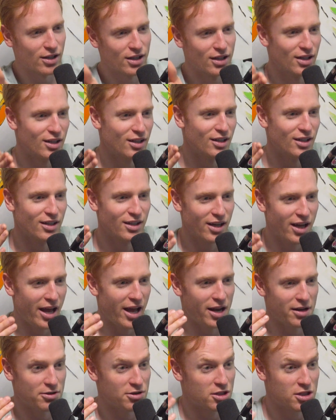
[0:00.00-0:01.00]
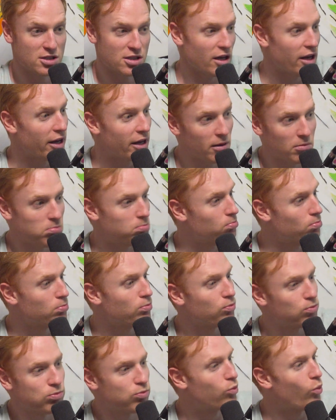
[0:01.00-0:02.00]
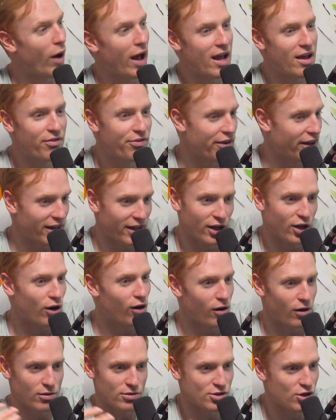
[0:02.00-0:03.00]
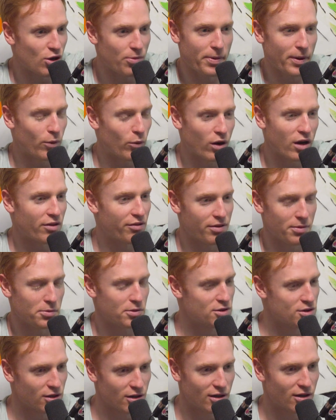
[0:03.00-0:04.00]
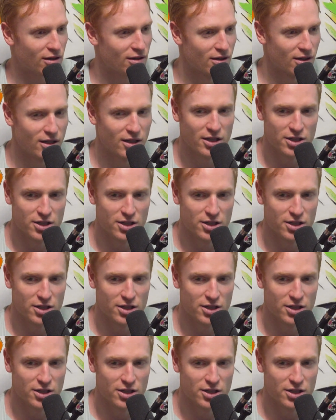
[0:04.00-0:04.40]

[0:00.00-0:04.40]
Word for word: Yeah, yeah. And just like waving at cars, hoping one of them was her.